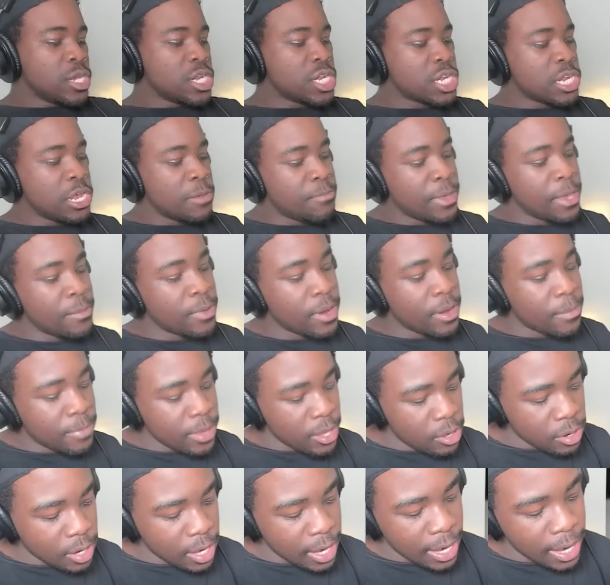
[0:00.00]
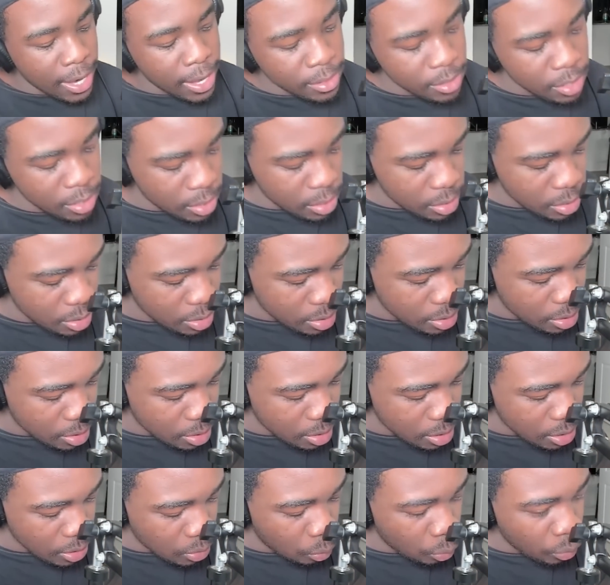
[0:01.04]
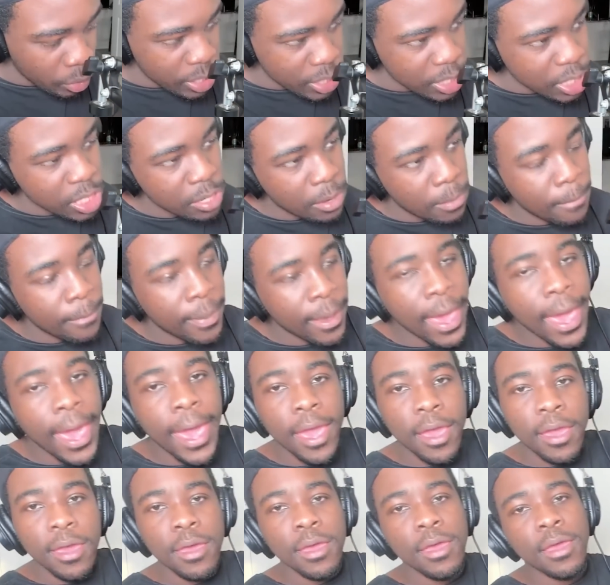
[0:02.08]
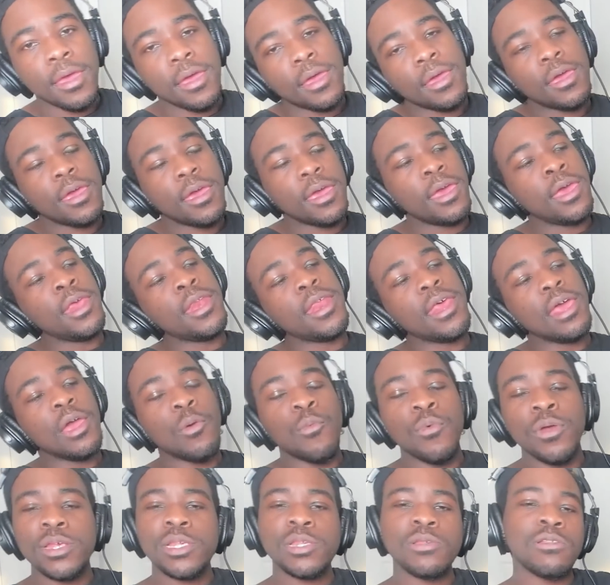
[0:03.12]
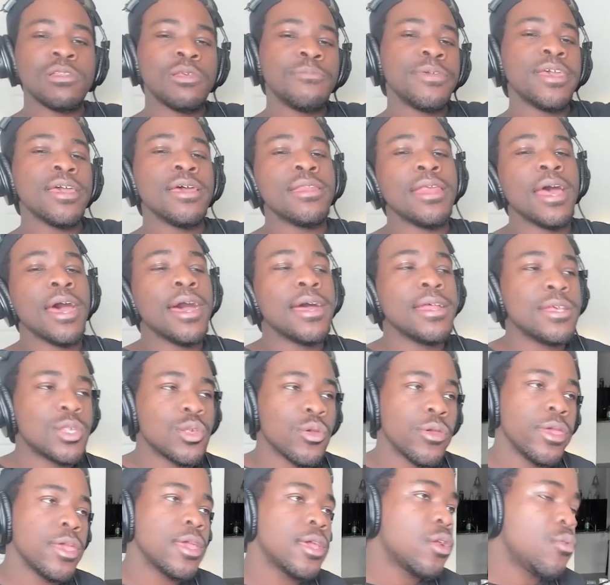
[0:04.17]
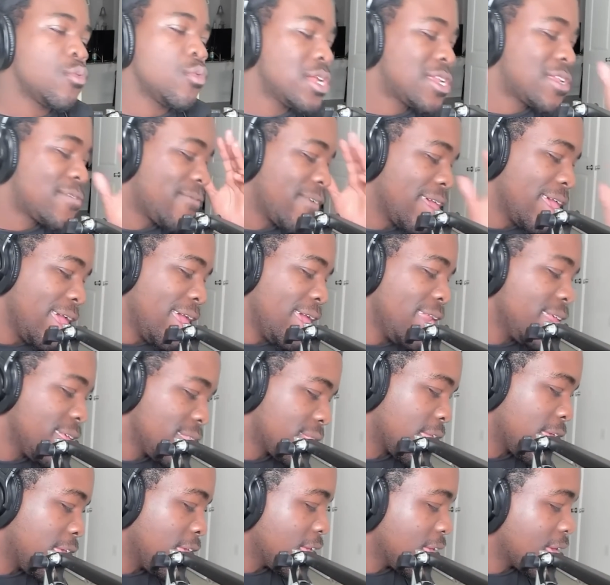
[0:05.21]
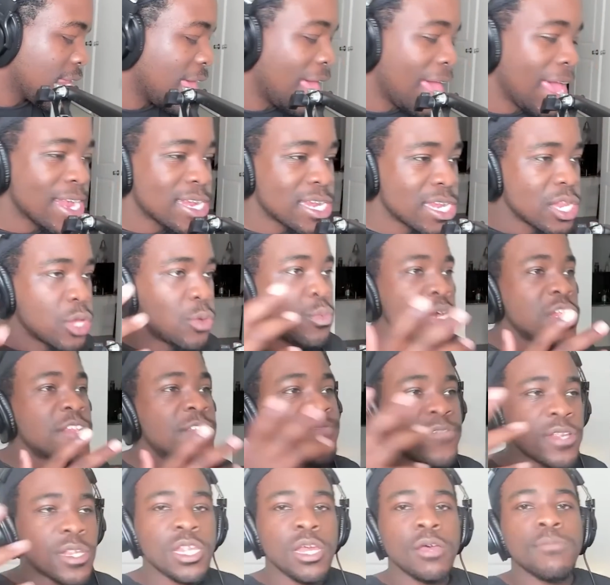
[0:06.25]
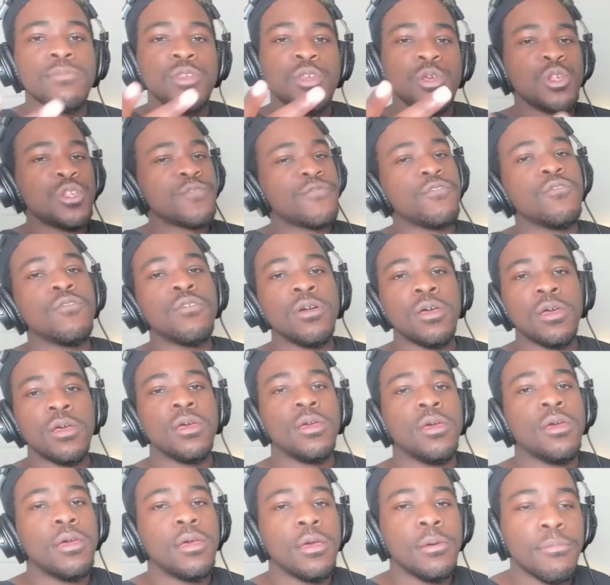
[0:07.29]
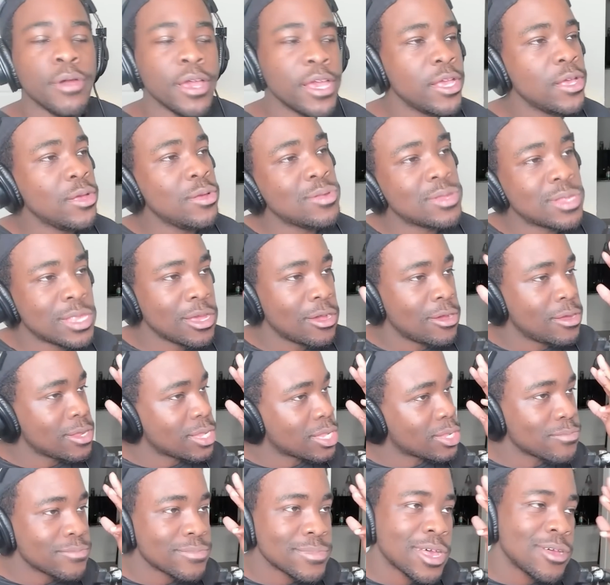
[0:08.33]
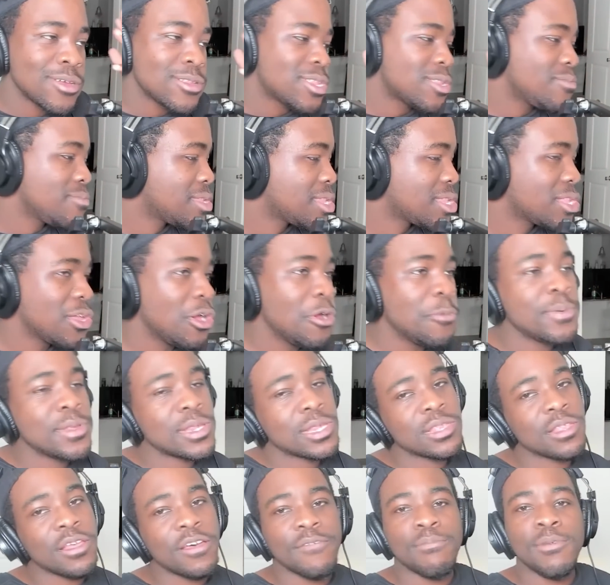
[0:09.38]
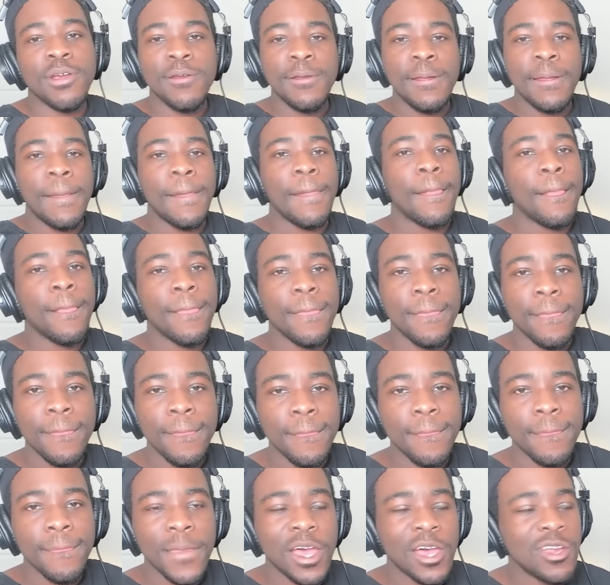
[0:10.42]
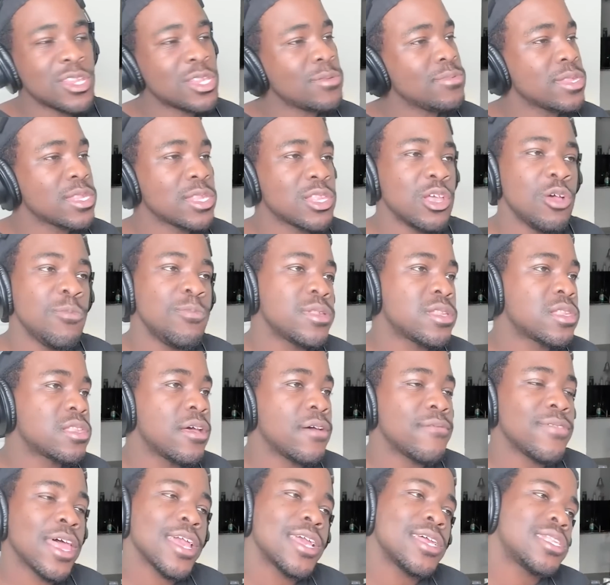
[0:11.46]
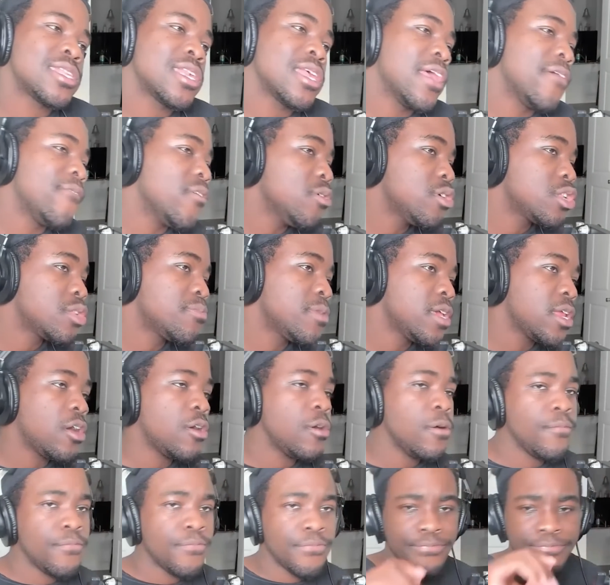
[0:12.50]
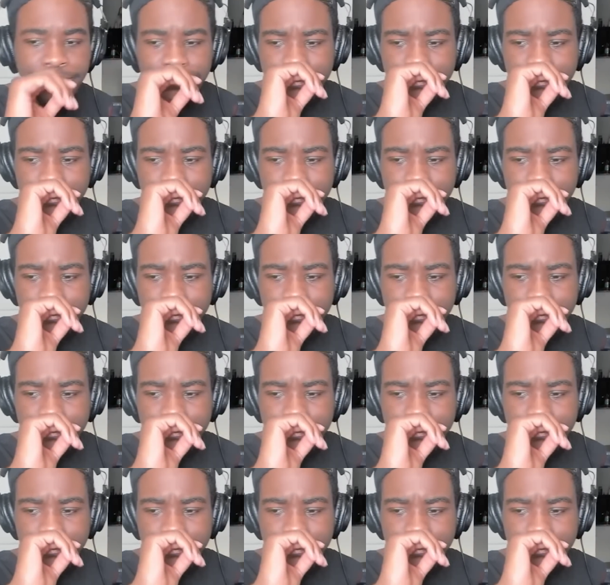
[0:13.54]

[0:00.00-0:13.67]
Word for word: wished that people to be on the island, wished them back, and then wished them to be a dinosaur. He could have wished for anything. He could have actually wished for something useful, but he used it on some on some stupid stuff, bro. On some stupid stuff. Like I said, if it was me though,